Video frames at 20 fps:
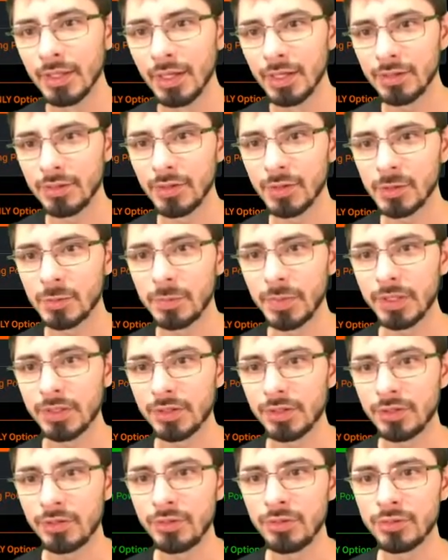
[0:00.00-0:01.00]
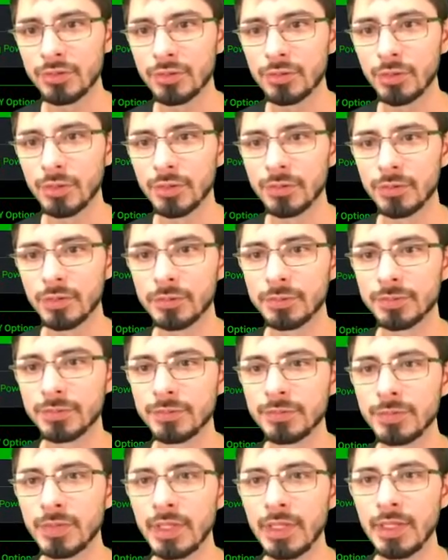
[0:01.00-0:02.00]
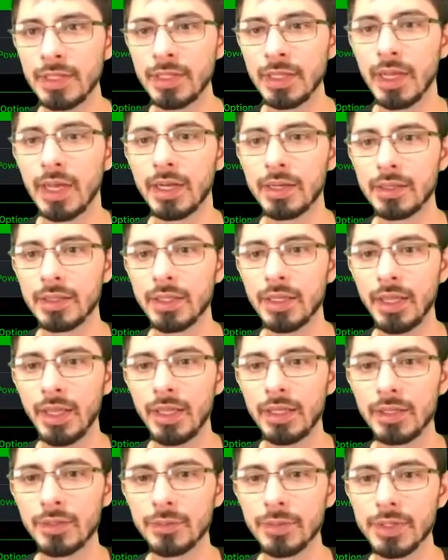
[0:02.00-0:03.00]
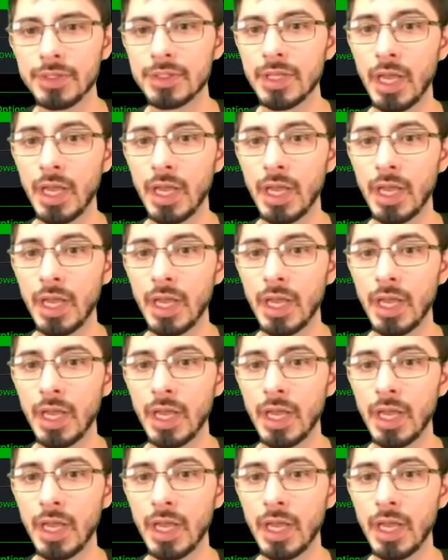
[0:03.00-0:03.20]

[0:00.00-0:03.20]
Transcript: I don't expect huge growth from Anale anyways.